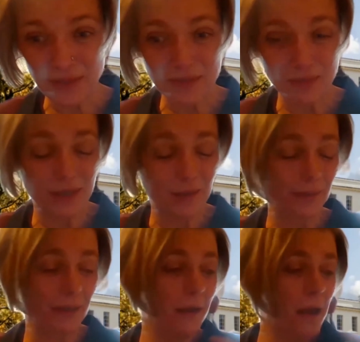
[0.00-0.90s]
start
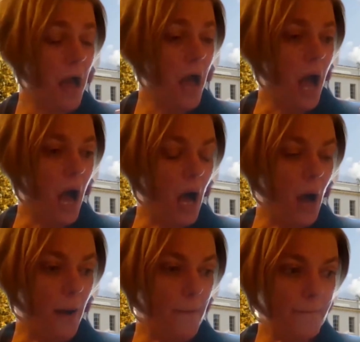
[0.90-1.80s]
swearing.
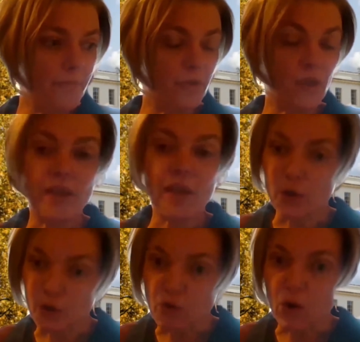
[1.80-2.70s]
Um, that they are
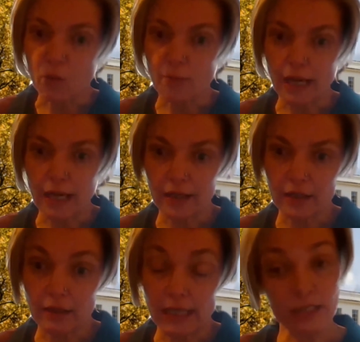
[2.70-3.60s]
going to roll back,
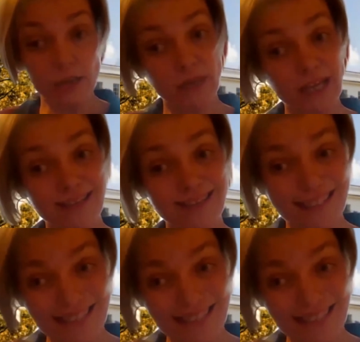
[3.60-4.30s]
in some cases,